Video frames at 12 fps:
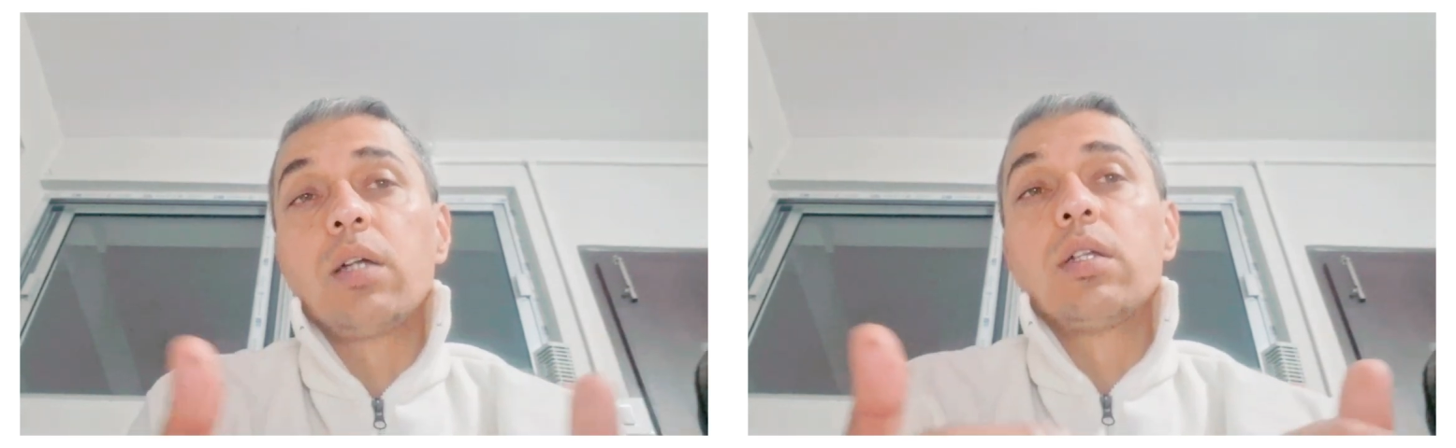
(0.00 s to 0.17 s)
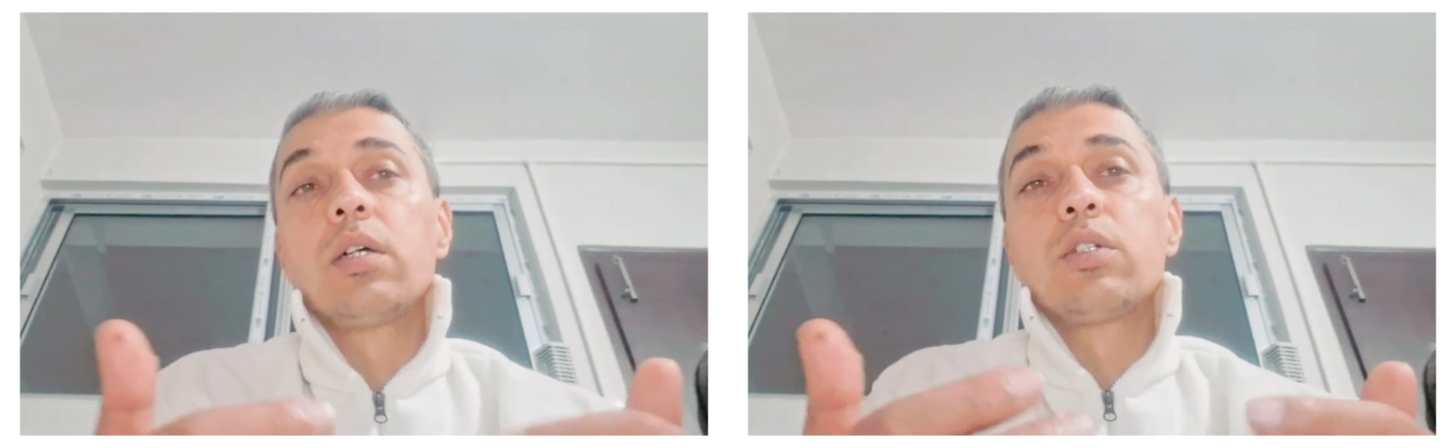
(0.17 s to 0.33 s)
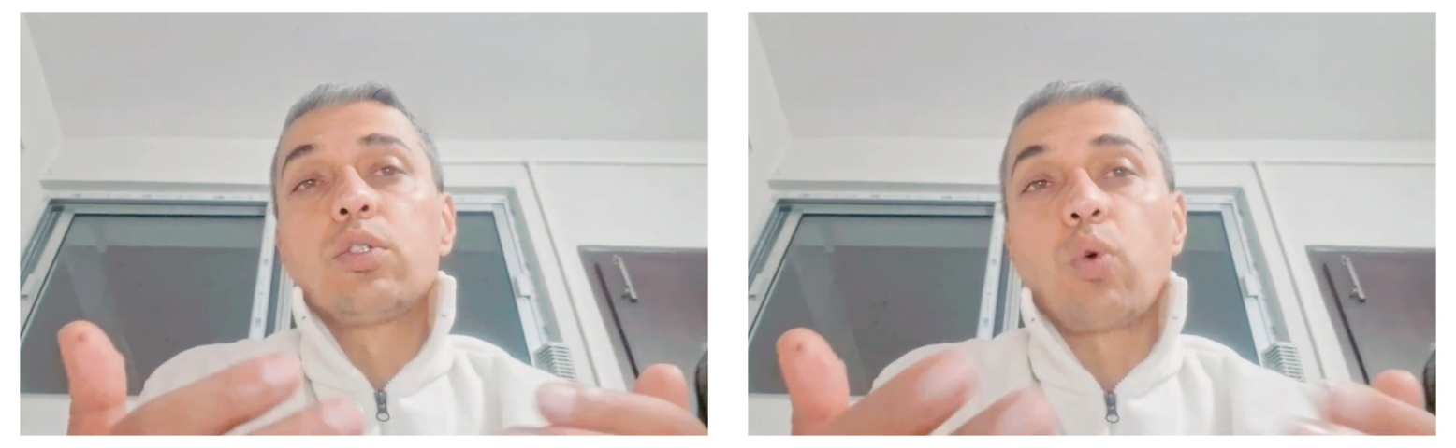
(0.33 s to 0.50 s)

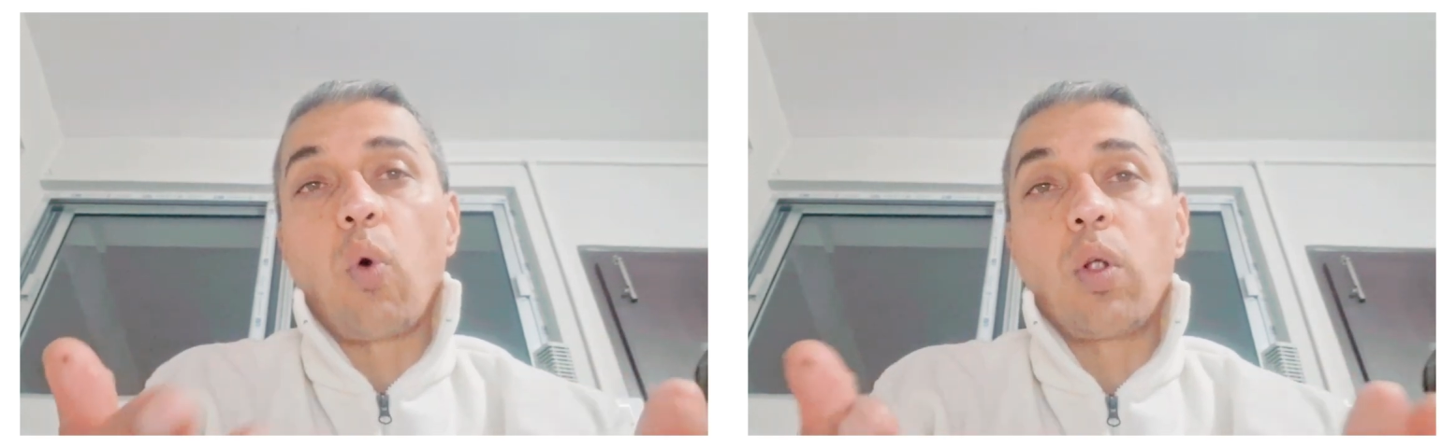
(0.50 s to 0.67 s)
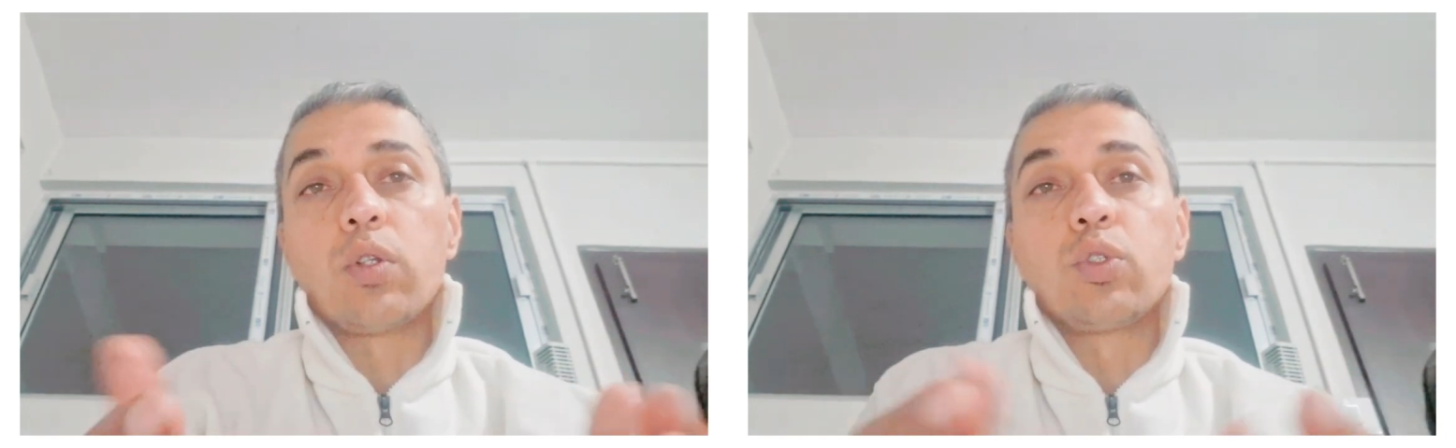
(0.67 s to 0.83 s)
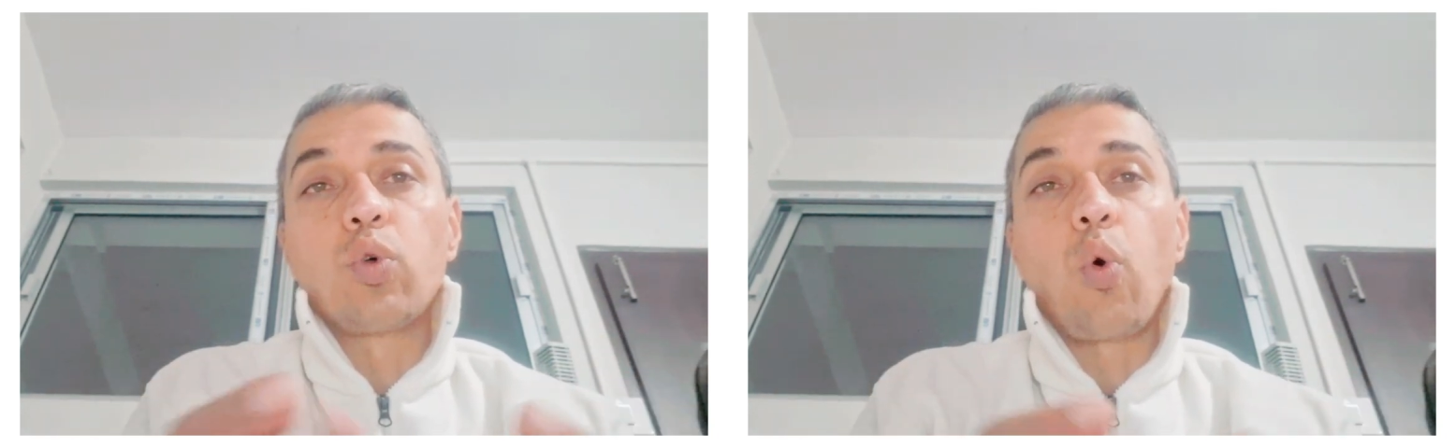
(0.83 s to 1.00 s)
others to
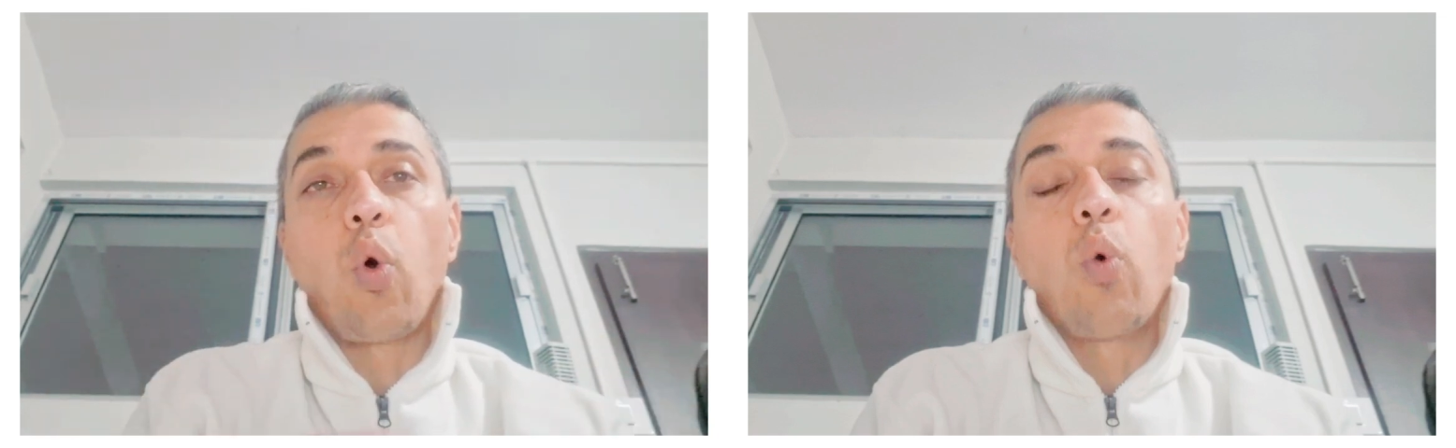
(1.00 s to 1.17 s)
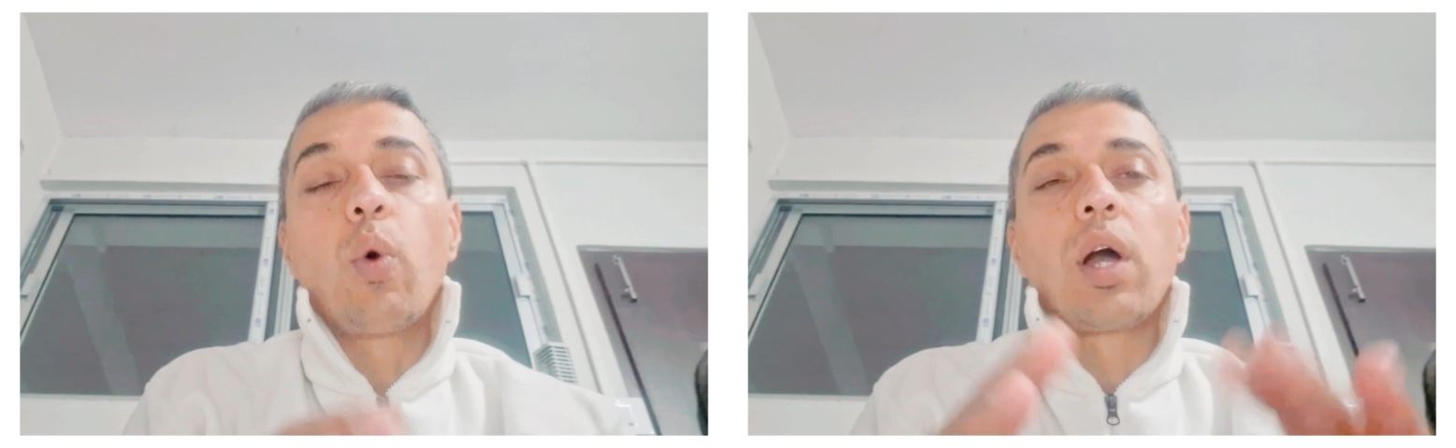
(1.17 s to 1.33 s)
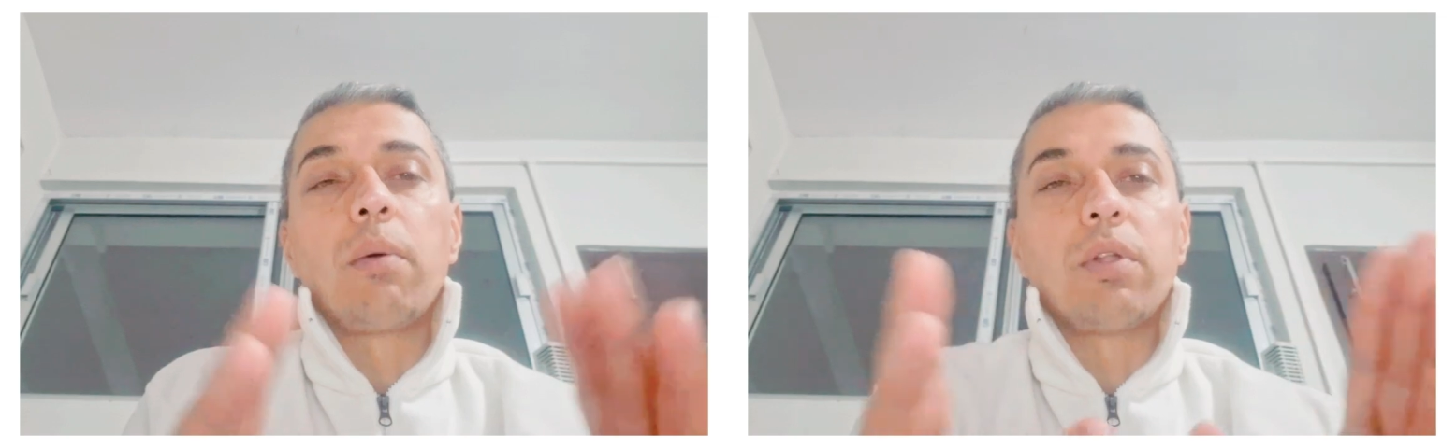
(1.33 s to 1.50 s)
also
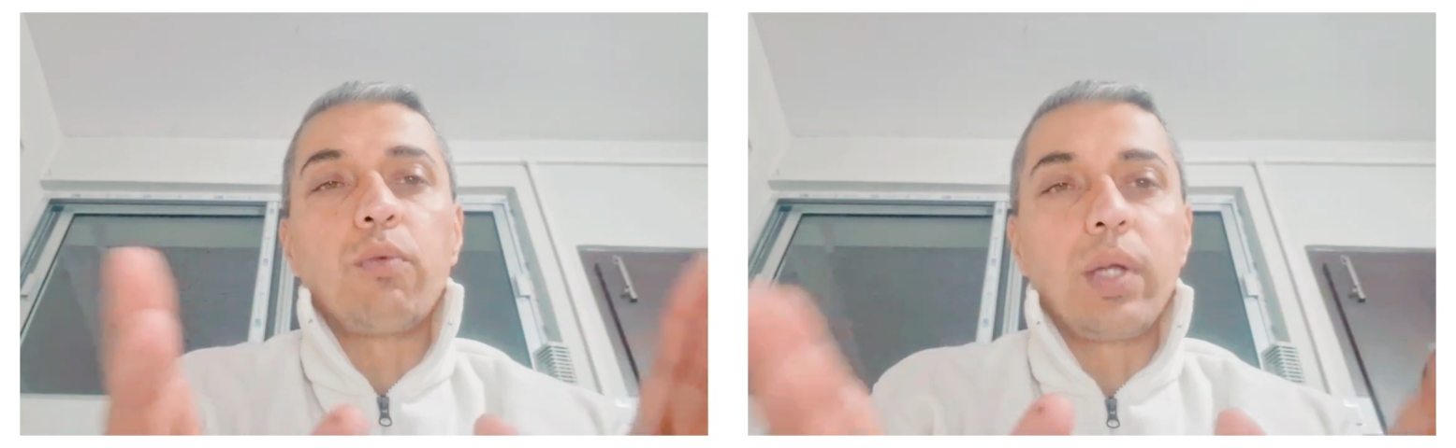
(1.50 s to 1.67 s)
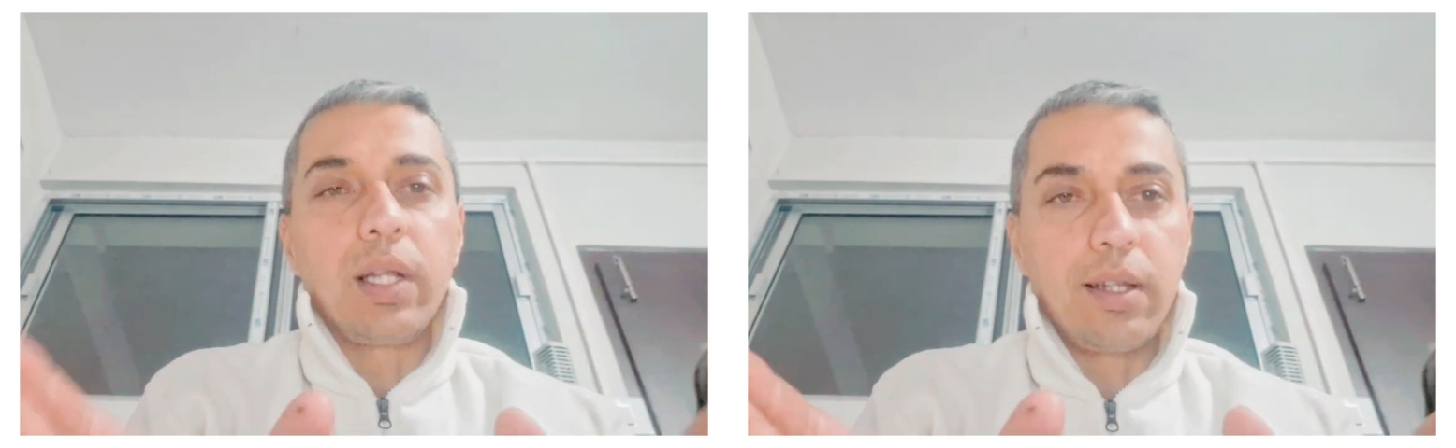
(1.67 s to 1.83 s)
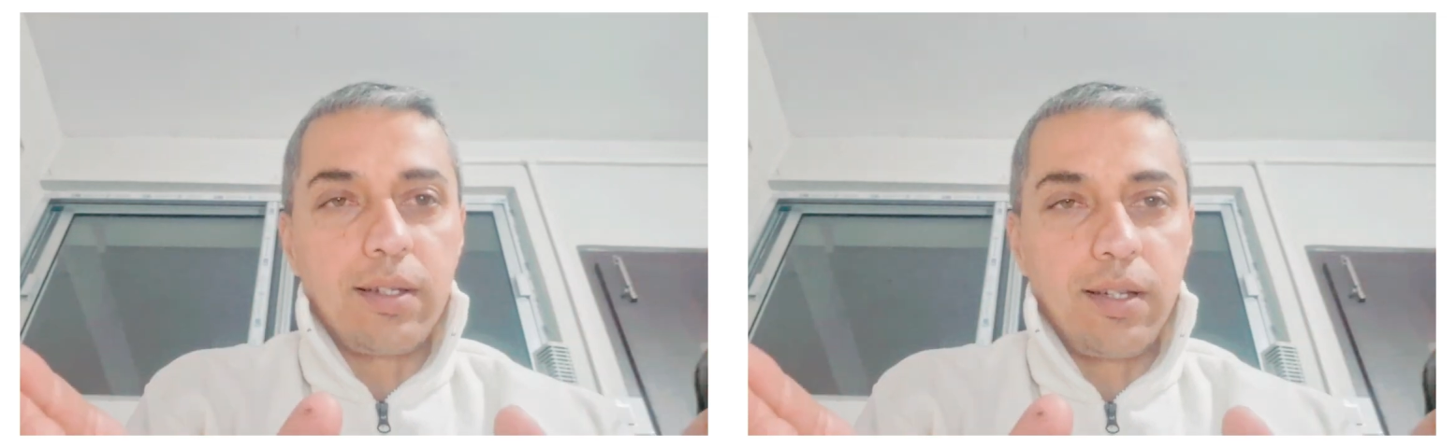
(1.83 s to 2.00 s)
overcome the
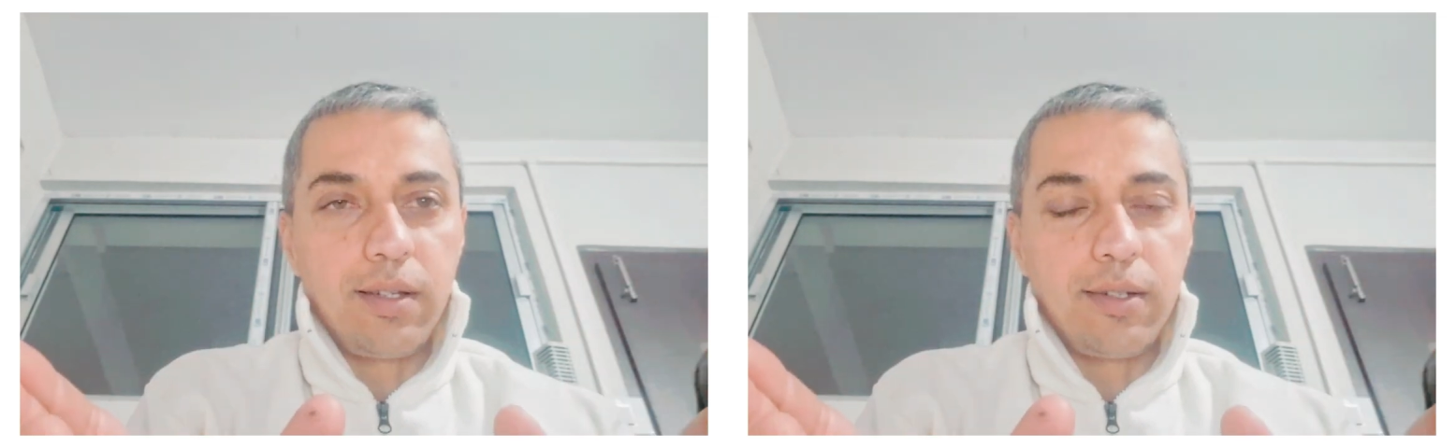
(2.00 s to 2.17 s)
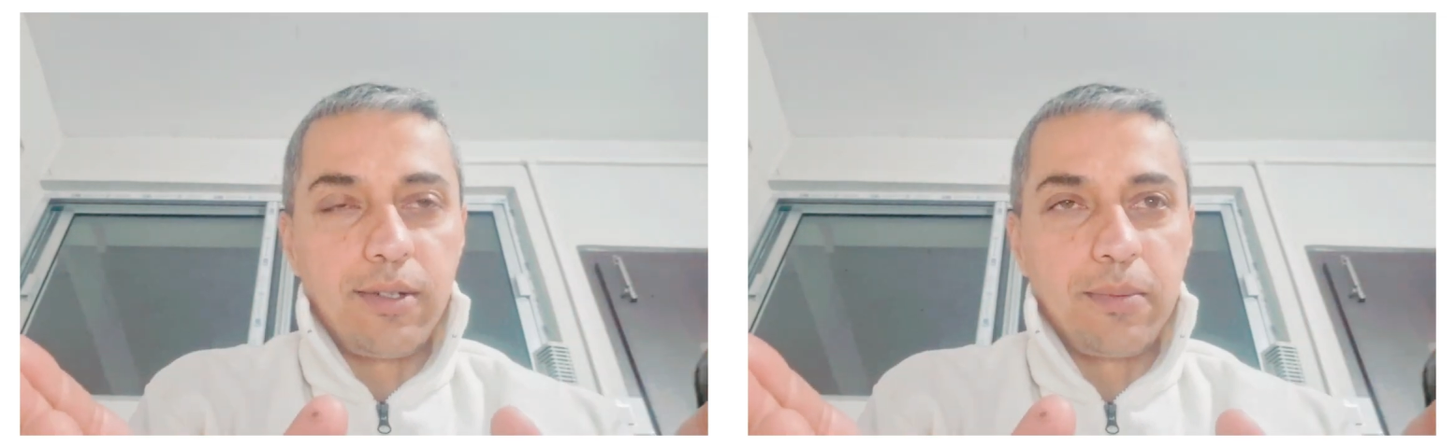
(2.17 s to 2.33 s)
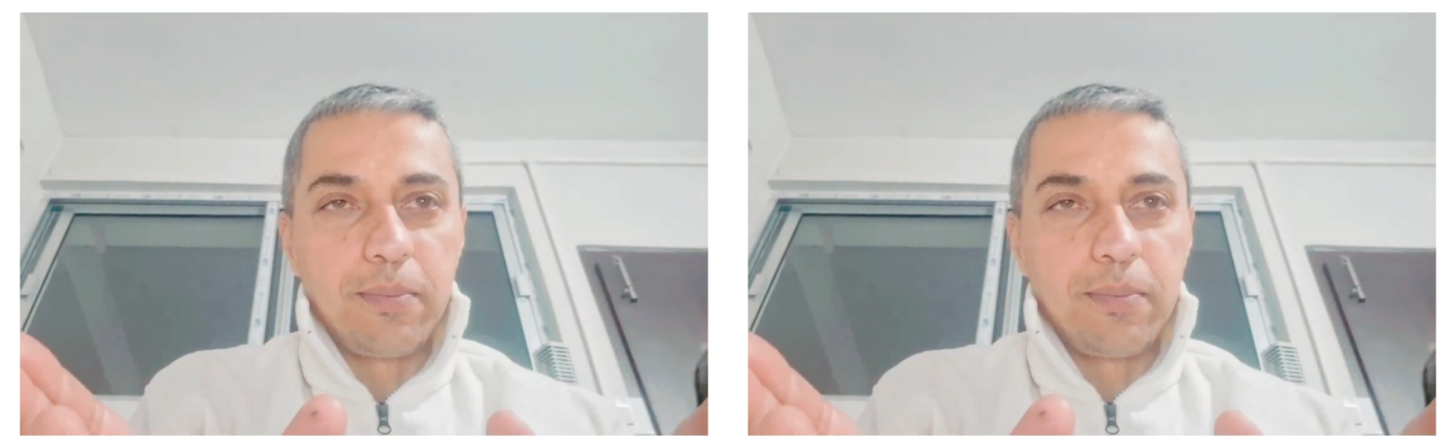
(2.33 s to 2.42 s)
weaknesses